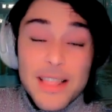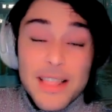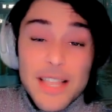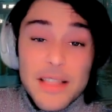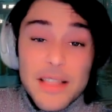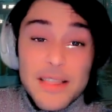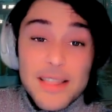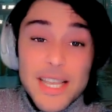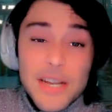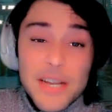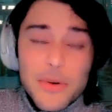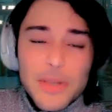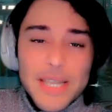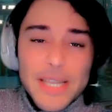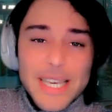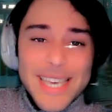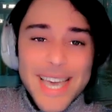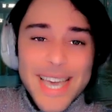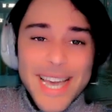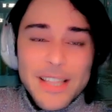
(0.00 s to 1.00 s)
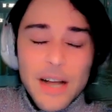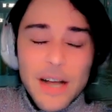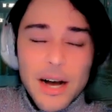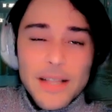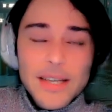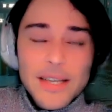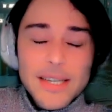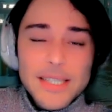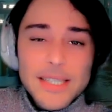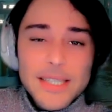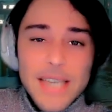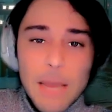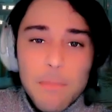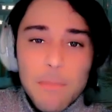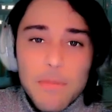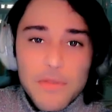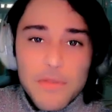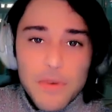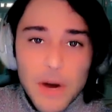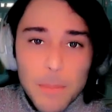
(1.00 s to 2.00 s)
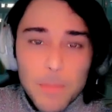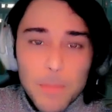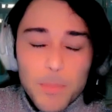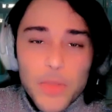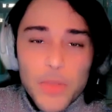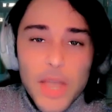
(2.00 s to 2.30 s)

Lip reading: literally cannot escape from.